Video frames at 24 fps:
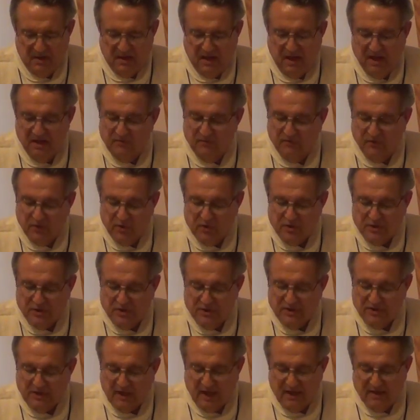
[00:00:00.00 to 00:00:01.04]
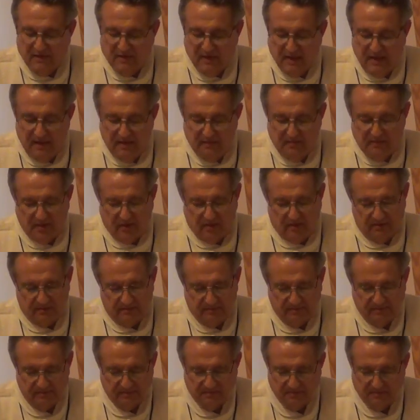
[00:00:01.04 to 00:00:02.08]
and verses out of the hymnal.
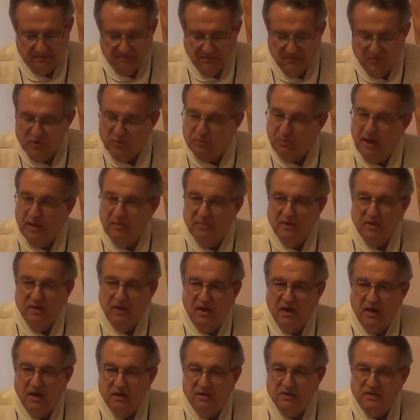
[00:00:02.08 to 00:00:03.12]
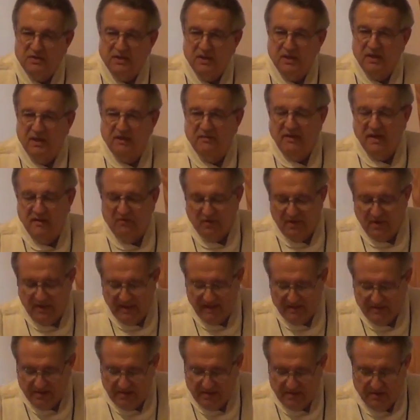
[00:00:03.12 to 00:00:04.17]
was probably the hardest thing I've ever
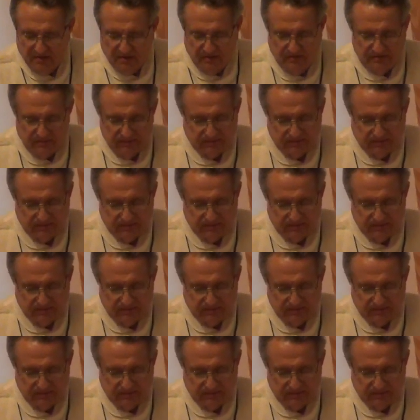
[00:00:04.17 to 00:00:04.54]
had to do.